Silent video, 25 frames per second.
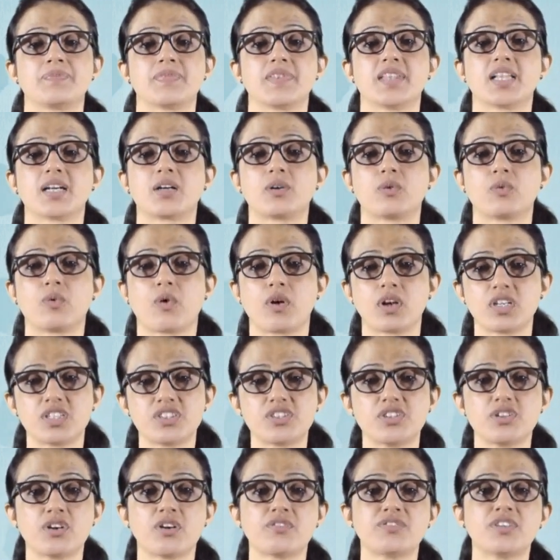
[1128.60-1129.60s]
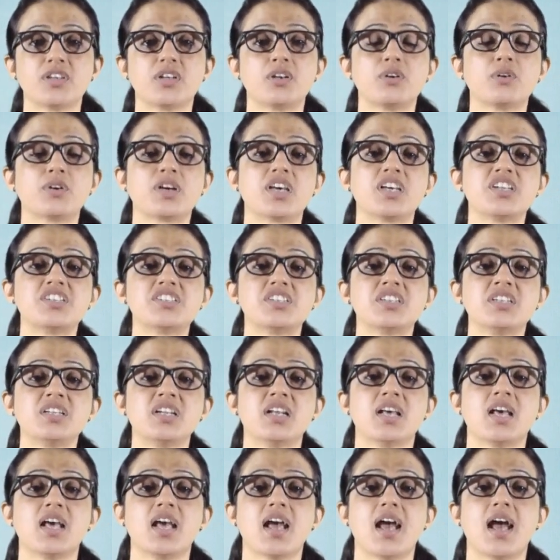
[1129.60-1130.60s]
the quality of the location
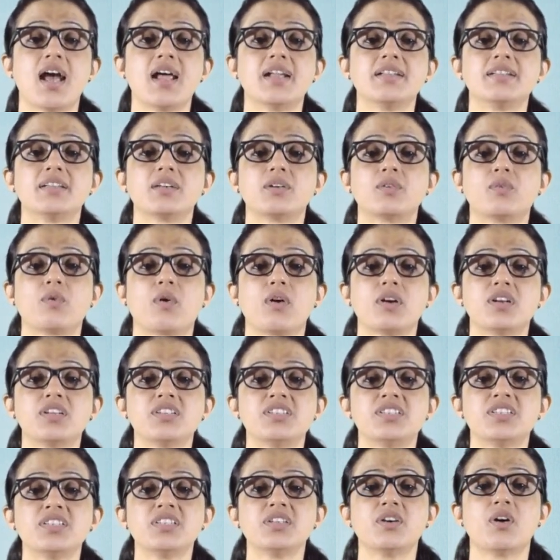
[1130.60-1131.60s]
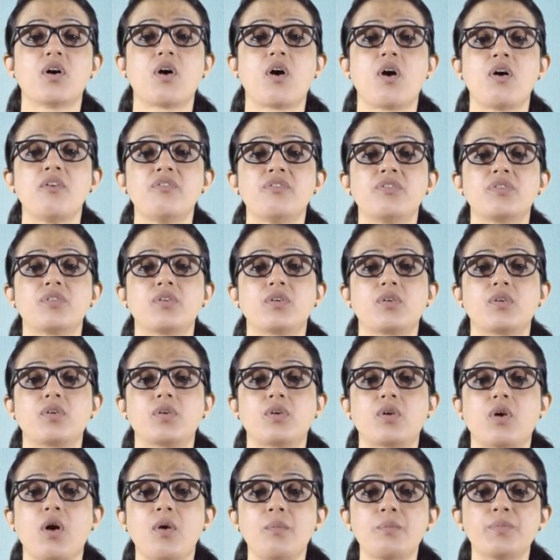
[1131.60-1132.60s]
and the quality of
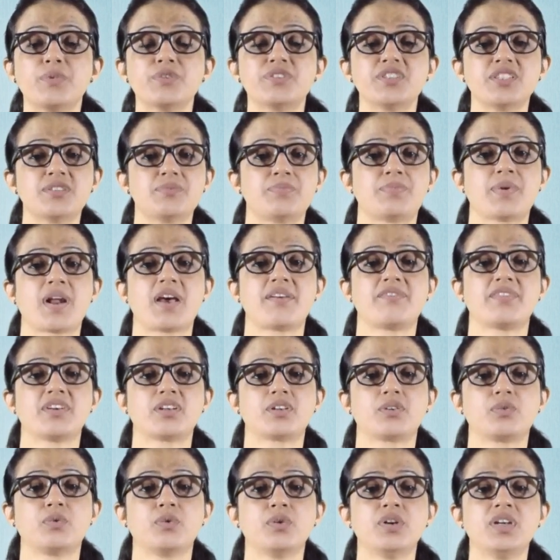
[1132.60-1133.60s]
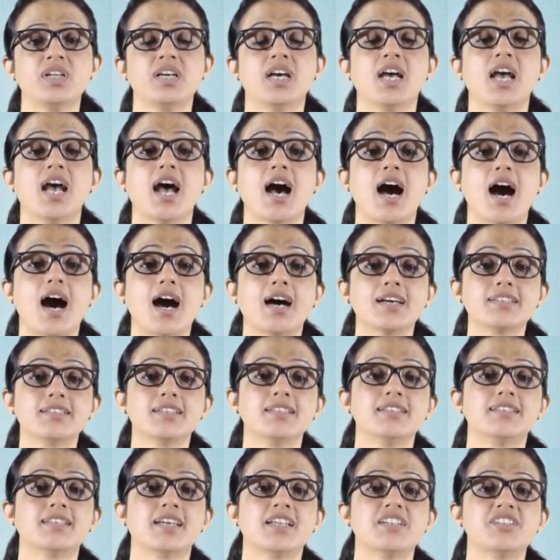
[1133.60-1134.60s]
composite private good
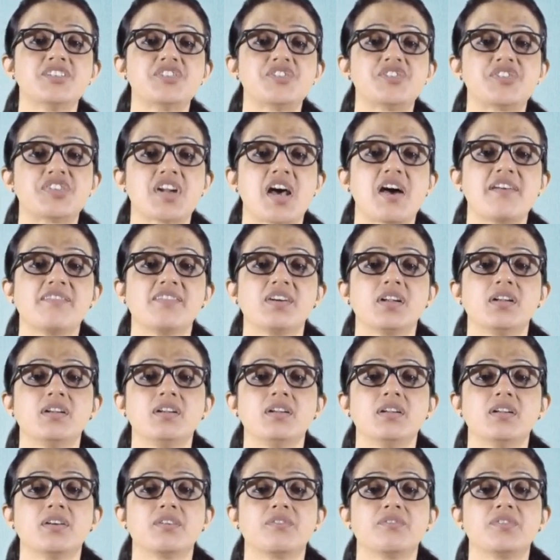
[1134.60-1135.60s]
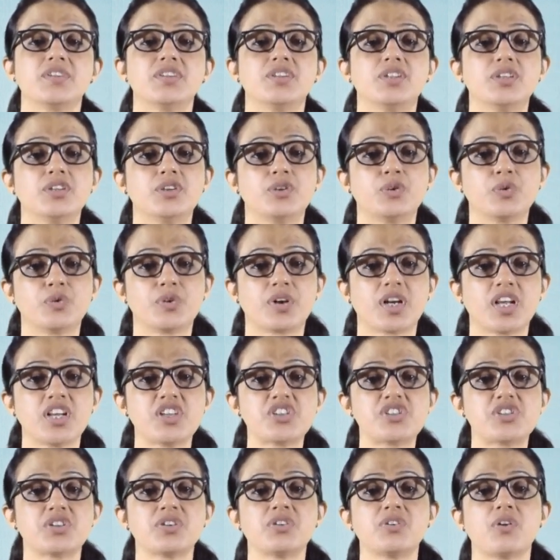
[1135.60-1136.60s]
other than travel with the
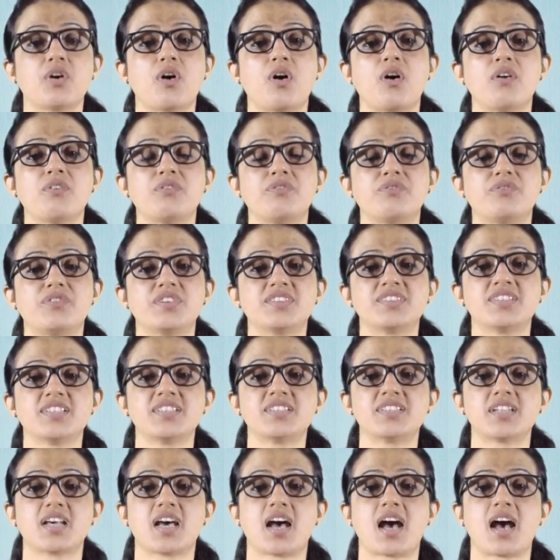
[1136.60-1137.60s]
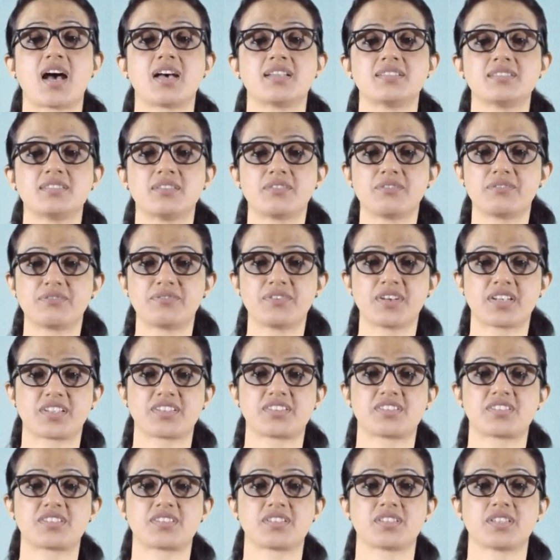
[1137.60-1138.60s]
duration of visit as
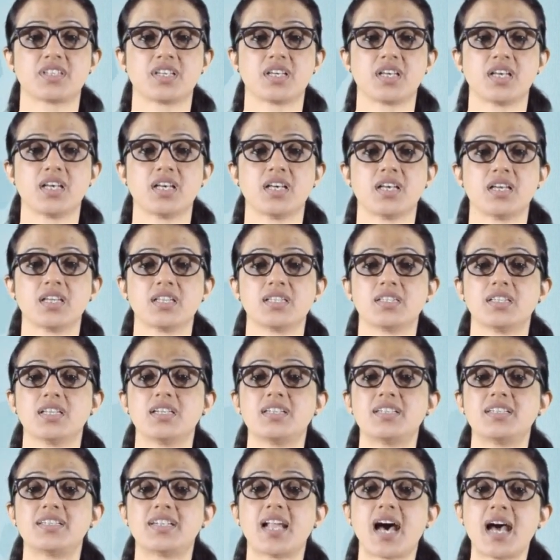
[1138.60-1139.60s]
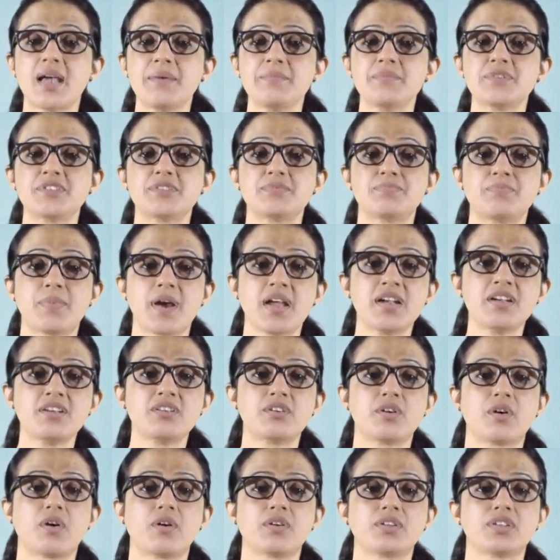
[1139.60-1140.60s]
fixed. The time
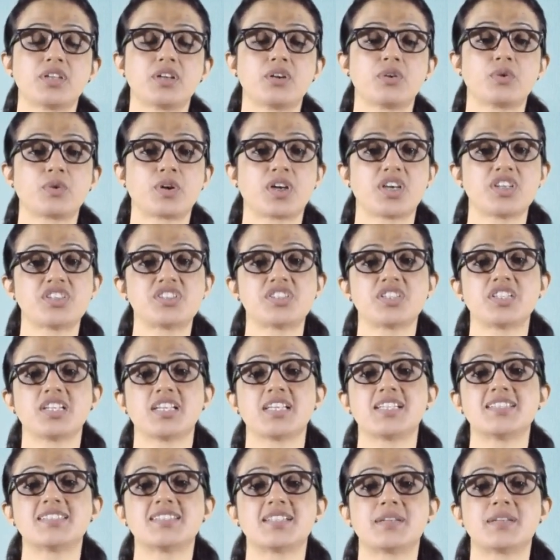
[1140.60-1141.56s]
spent on the location is